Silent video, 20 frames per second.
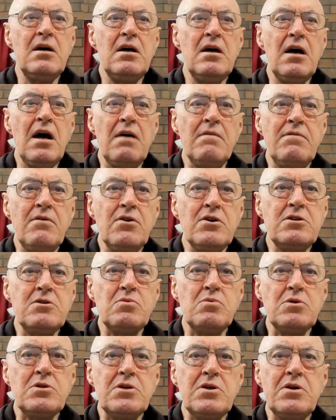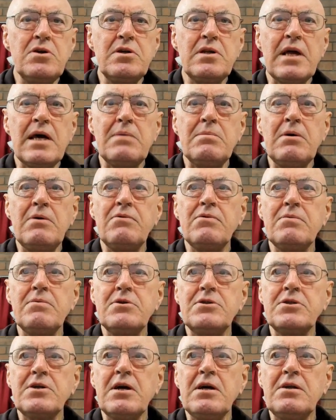A voice was heard coming from the
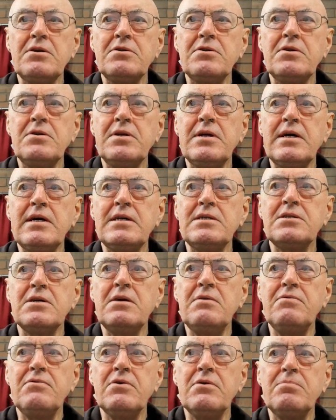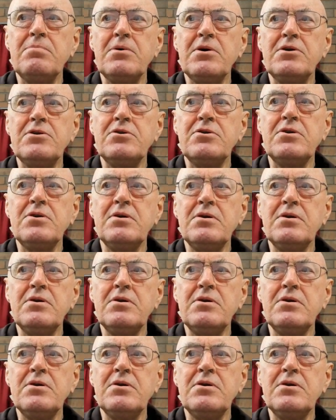skeleton asking for a priest.